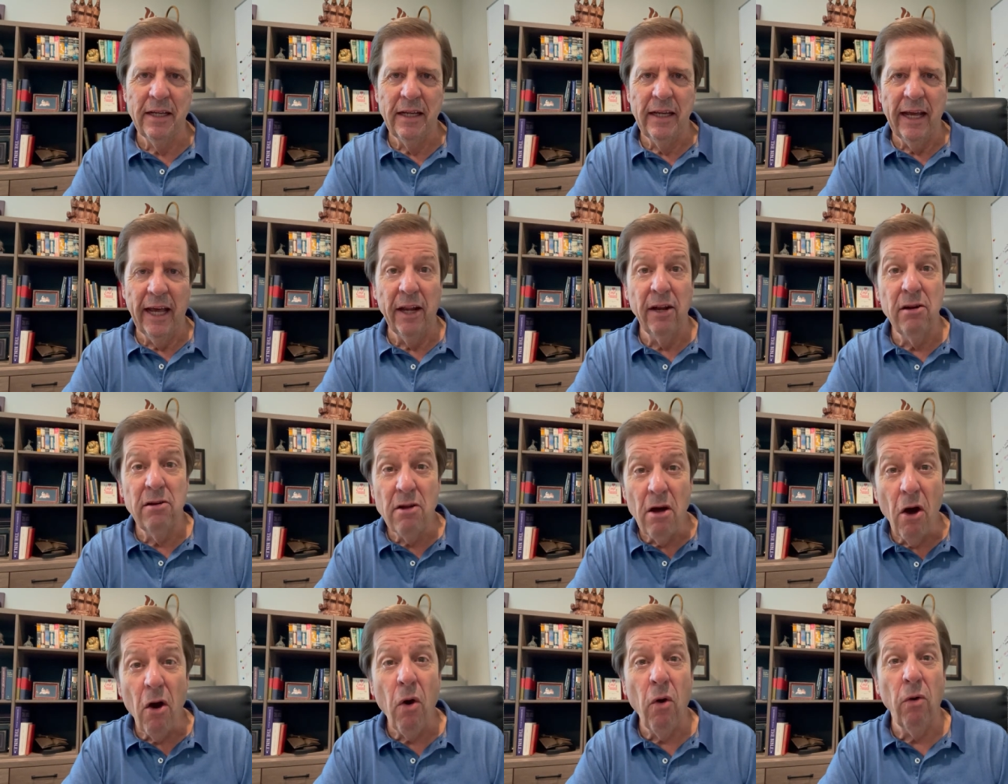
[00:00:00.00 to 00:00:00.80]
And
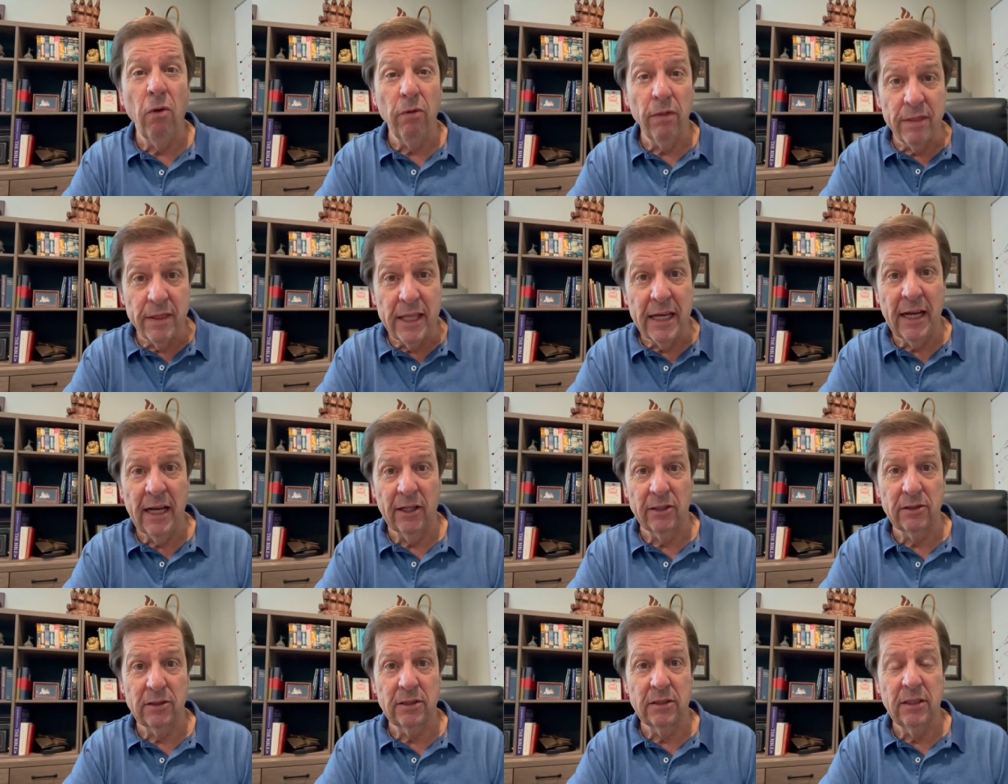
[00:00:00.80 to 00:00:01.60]
know
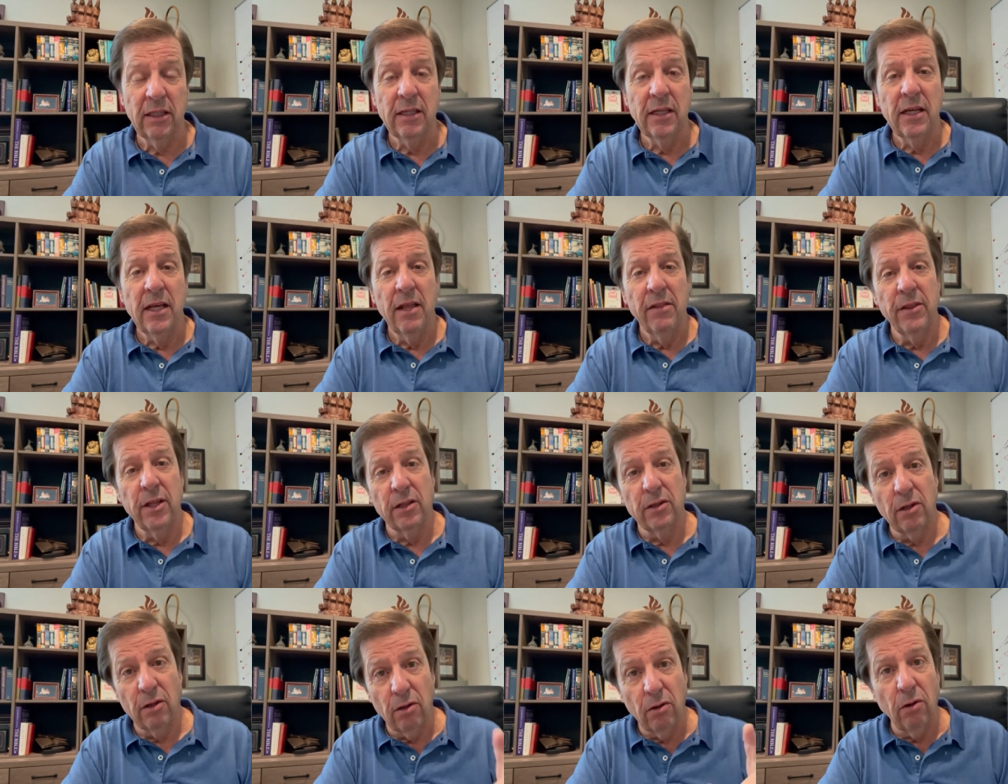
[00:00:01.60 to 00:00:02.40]
this, that
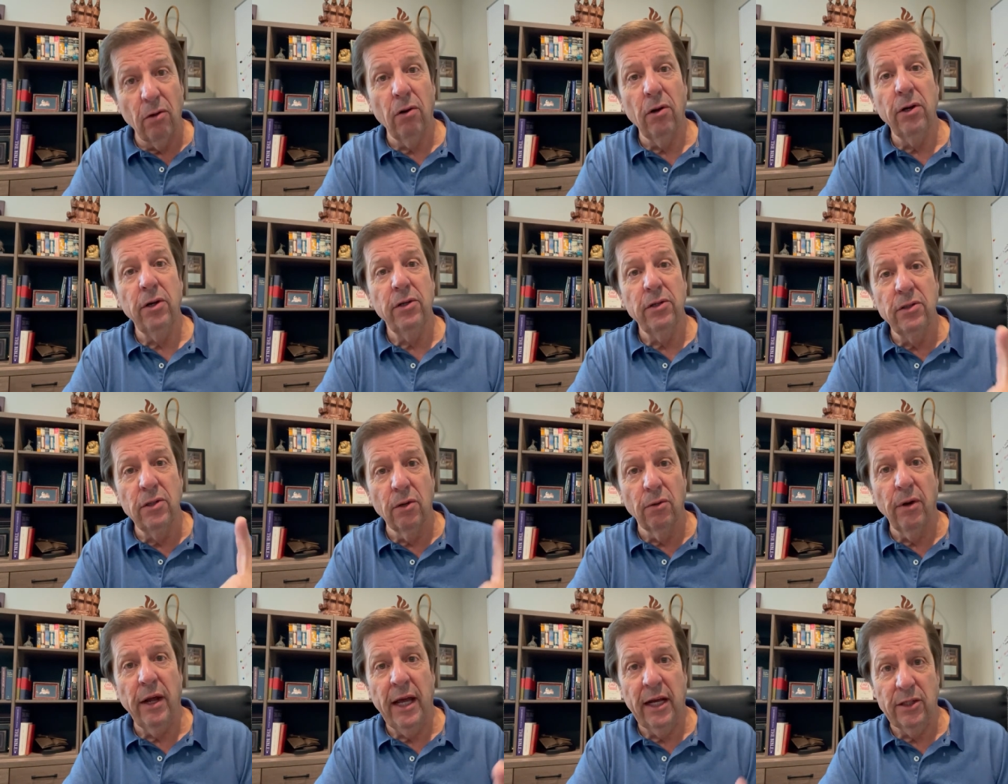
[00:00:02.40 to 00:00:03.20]
the Lord
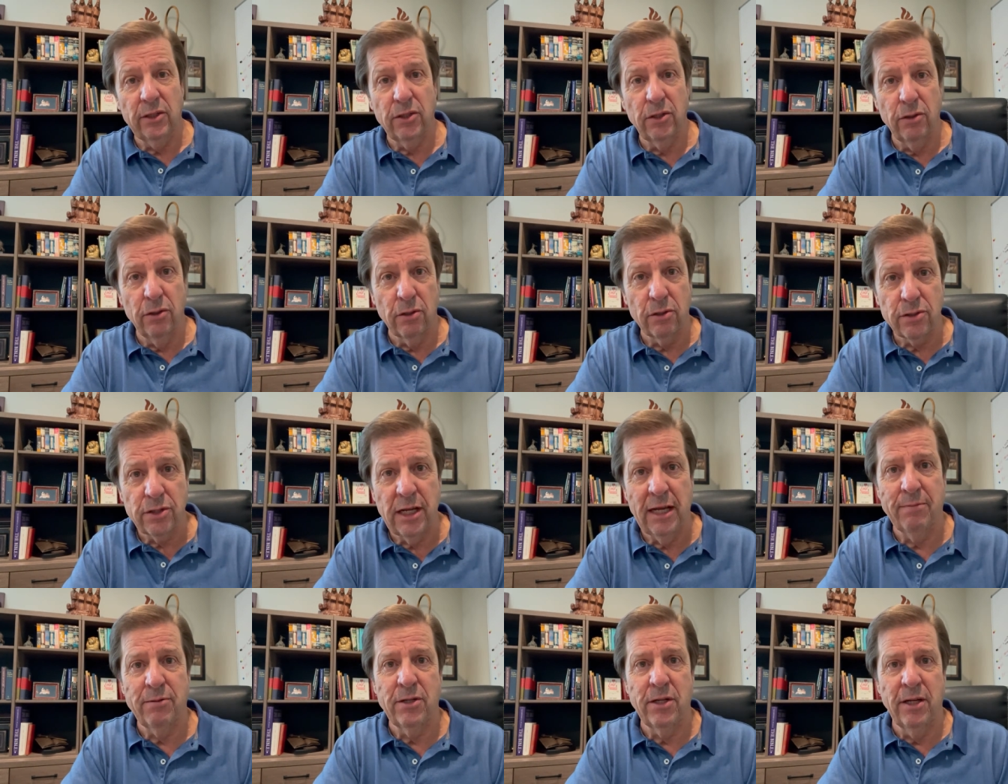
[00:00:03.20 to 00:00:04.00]
directs your
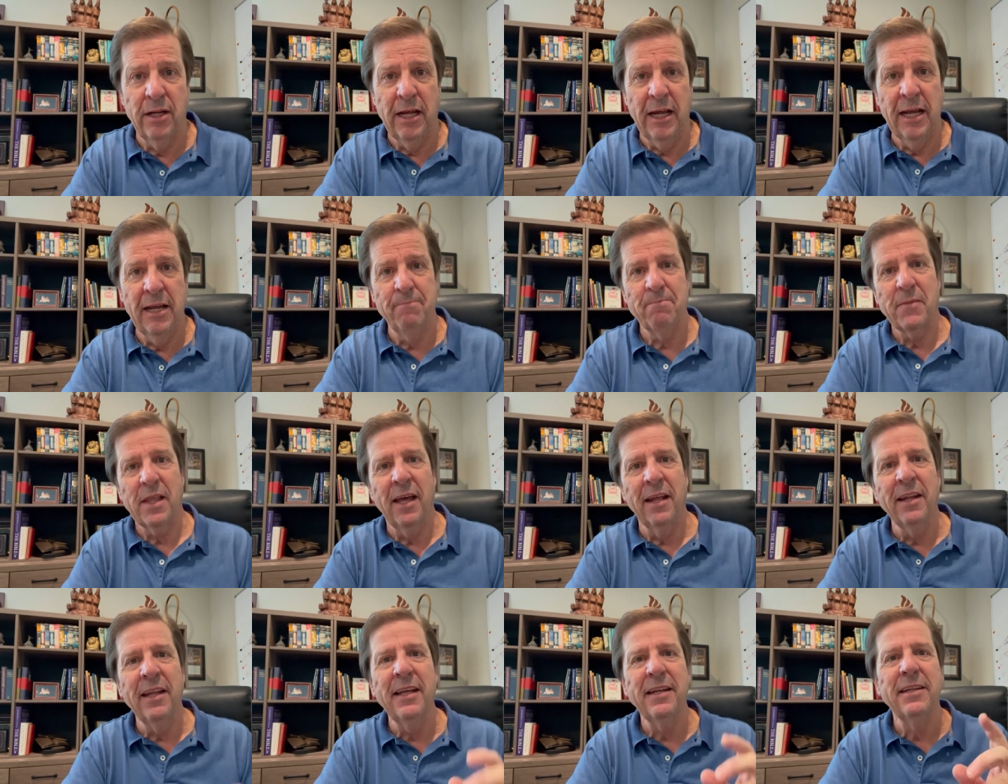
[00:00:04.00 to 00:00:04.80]
steps today
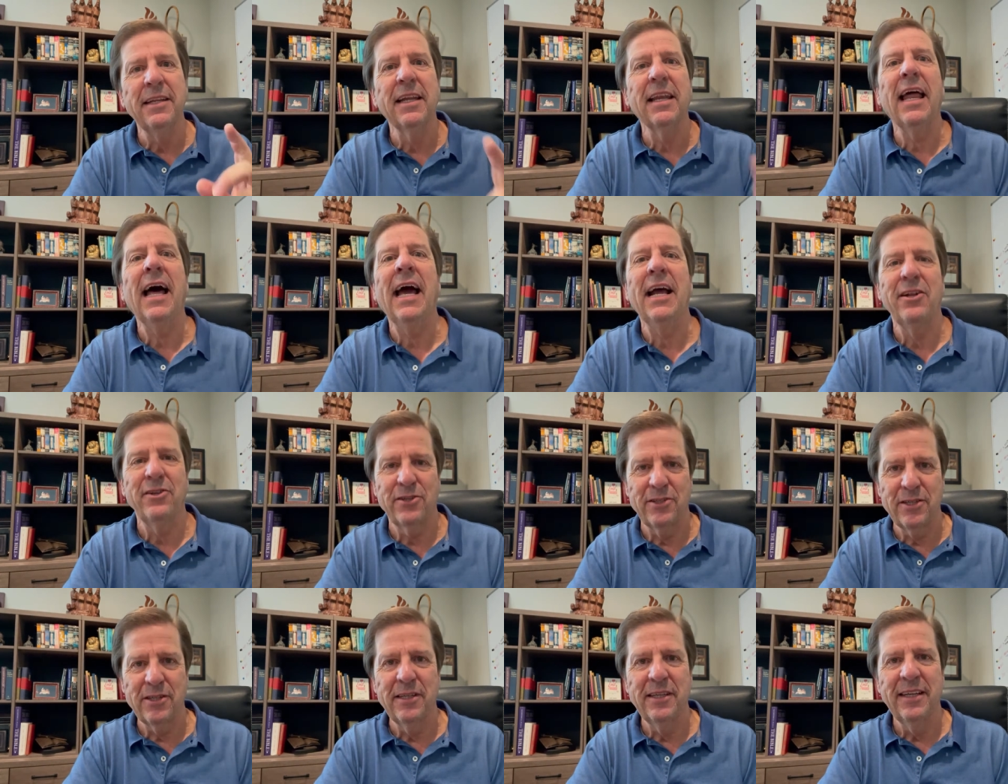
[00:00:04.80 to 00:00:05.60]
and he
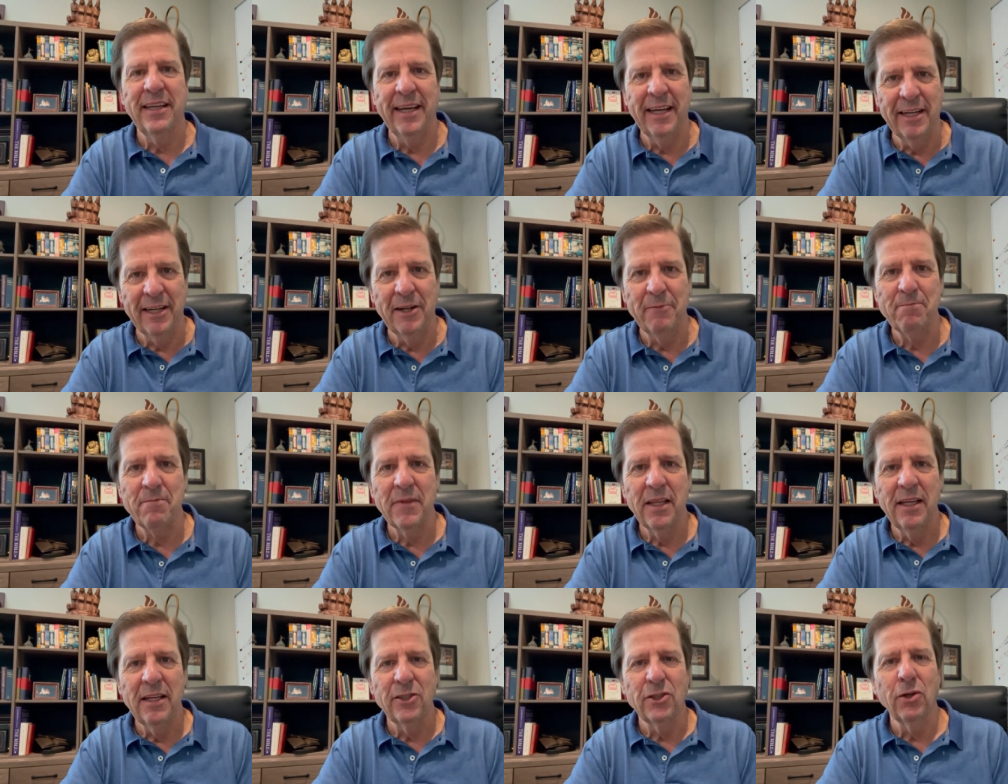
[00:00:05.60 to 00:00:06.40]
delights in it.
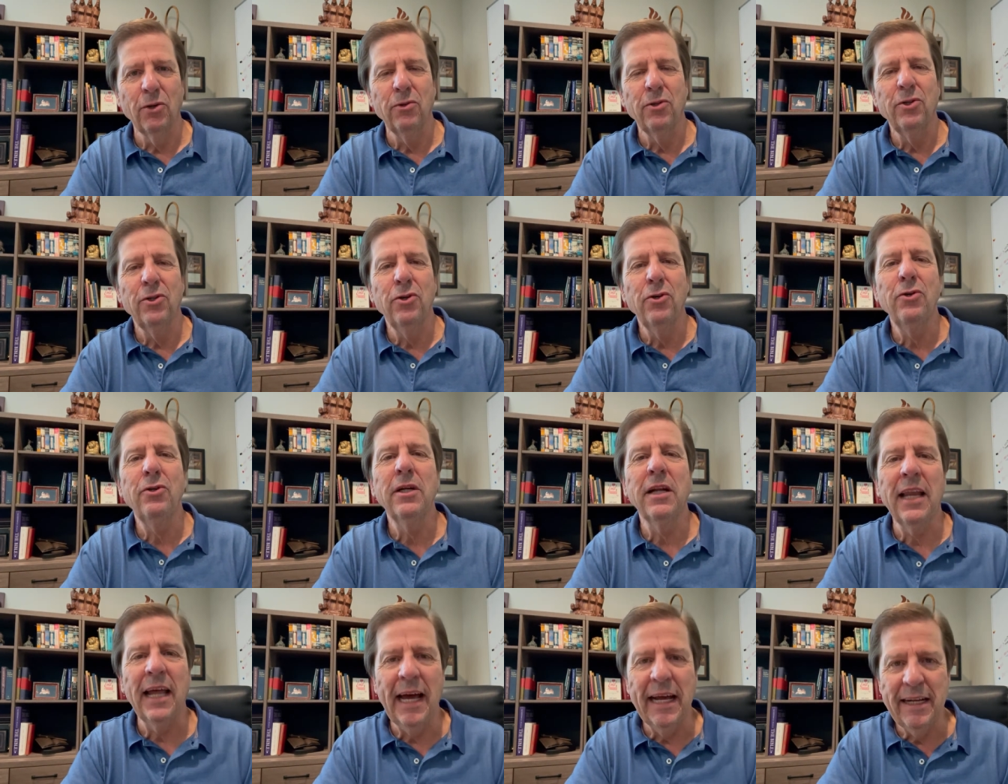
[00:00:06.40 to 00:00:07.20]
So you
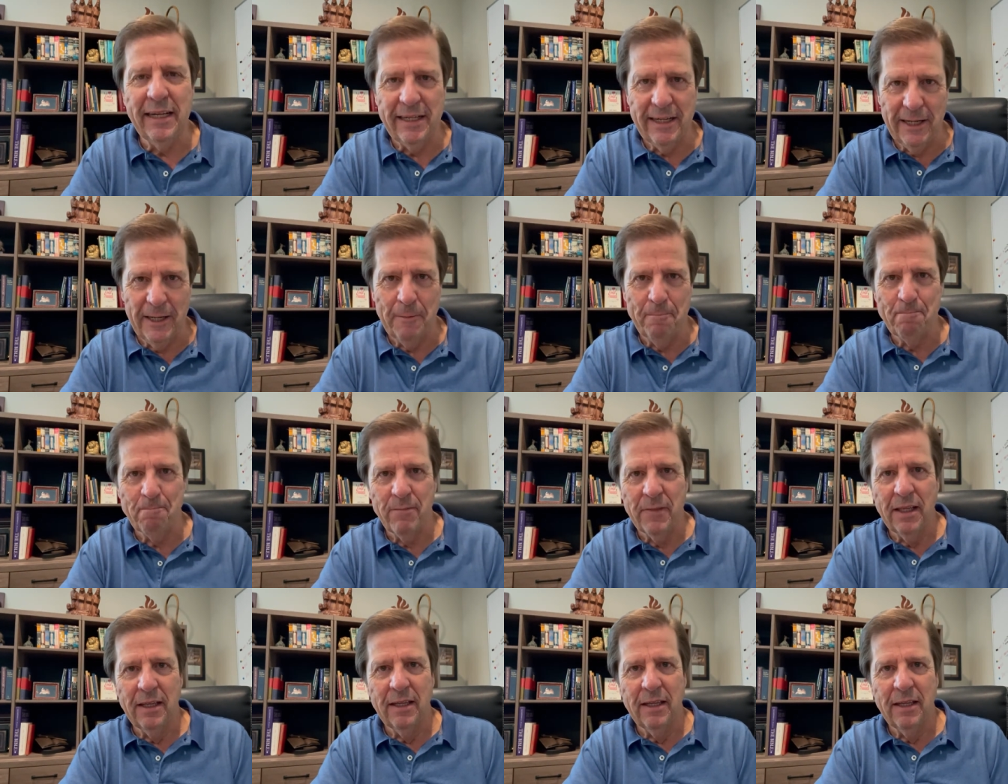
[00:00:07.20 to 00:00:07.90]
delight in him.